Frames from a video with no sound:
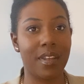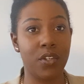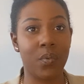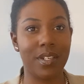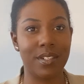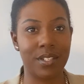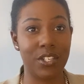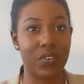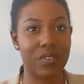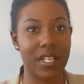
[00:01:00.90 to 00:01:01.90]
that you can see
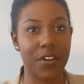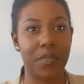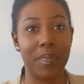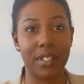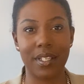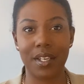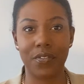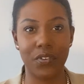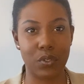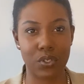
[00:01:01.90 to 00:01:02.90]
yourself building a
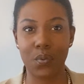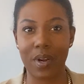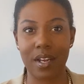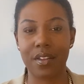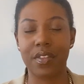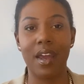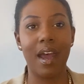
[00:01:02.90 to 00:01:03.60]
future with.